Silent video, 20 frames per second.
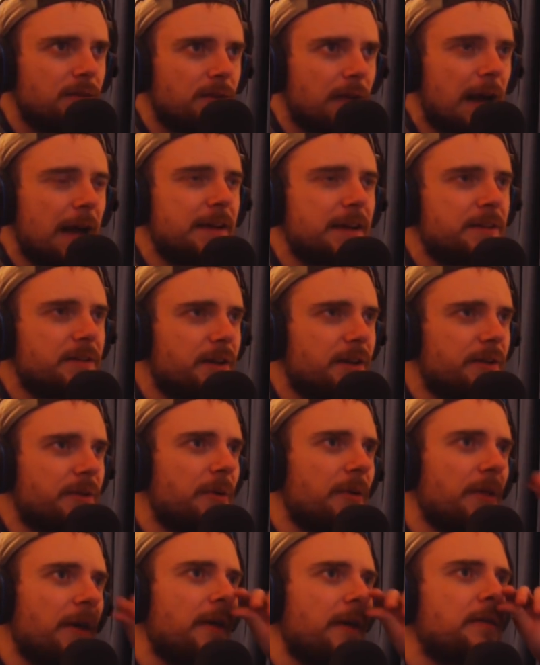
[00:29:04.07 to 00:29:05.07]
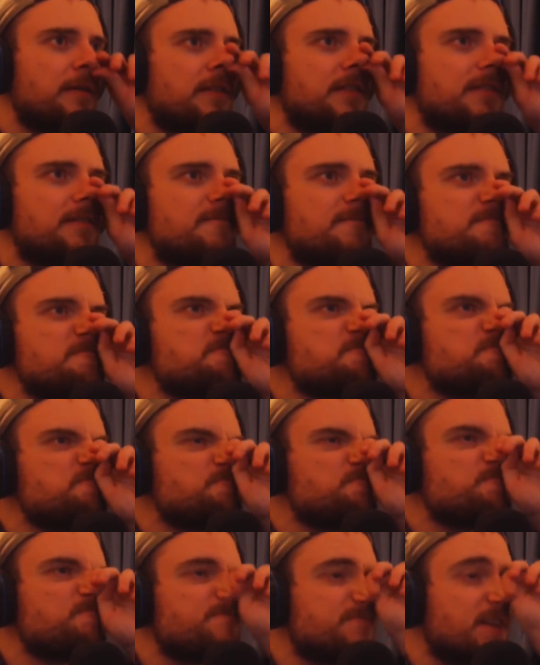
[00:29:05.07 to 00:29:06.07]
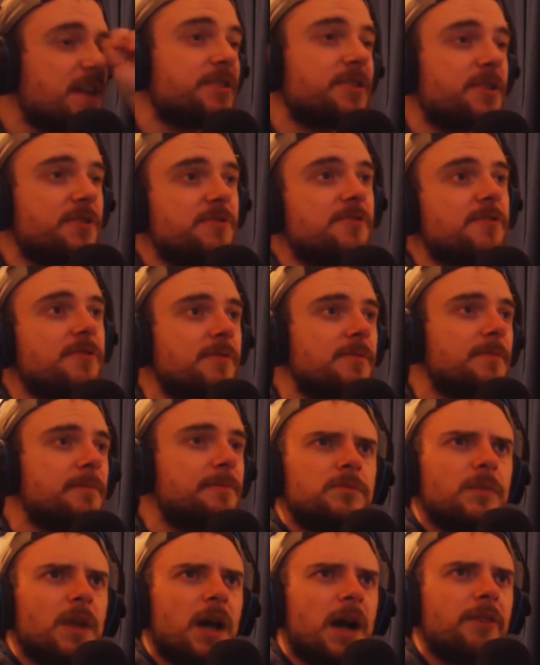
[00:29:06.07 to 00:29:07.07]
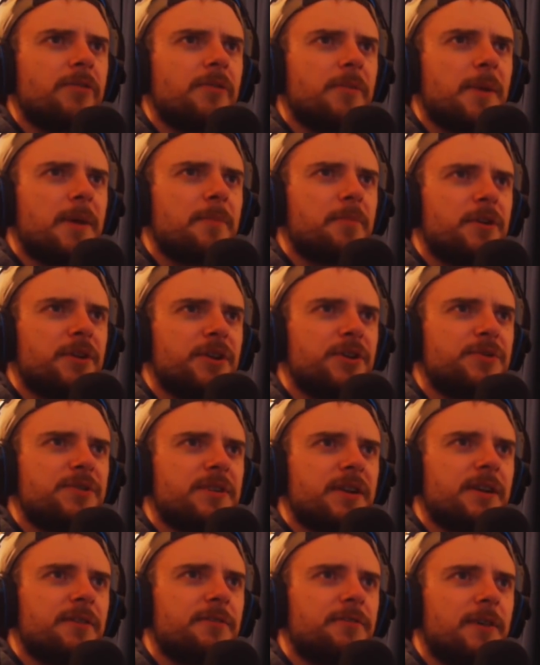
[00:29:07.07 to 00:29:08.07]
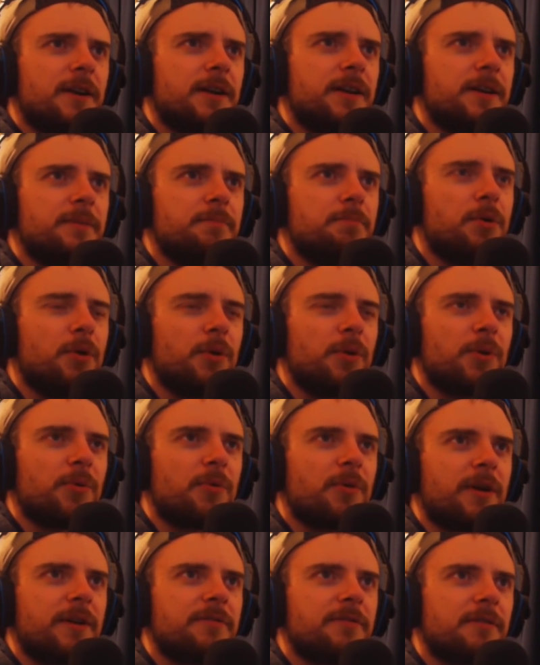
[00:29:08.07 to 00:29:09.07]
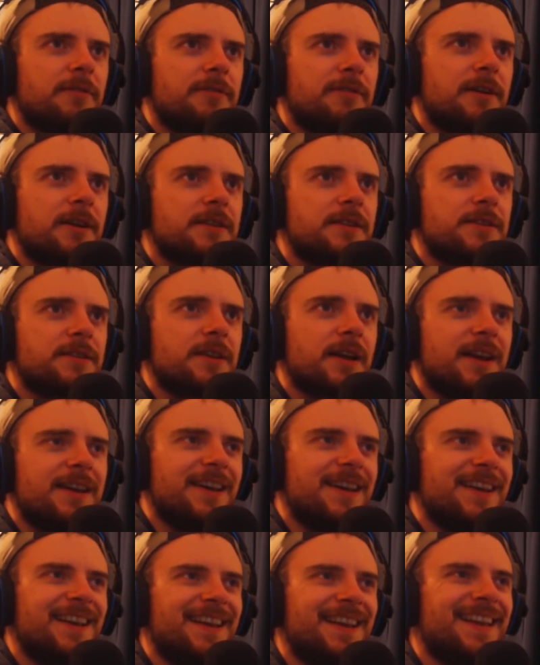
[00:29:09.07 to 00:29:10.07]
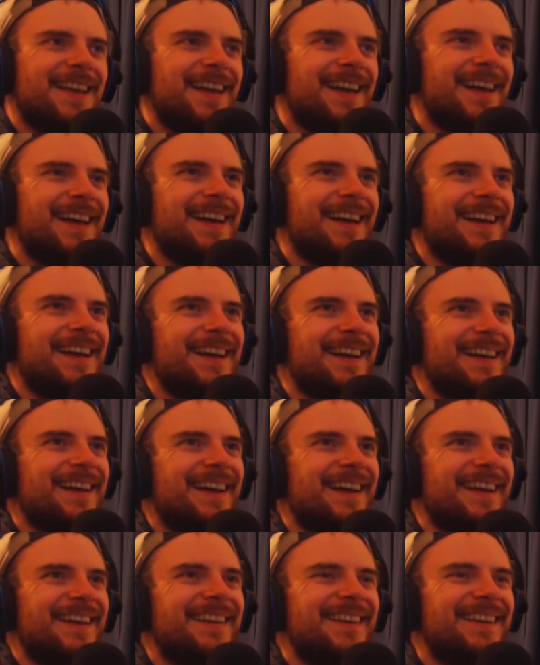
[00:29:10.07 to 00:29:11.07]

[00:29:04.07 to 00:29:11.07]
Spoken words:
I did not know that. That's cool. I remember using a fucking Polaroid, for fuck's sake. Yeah,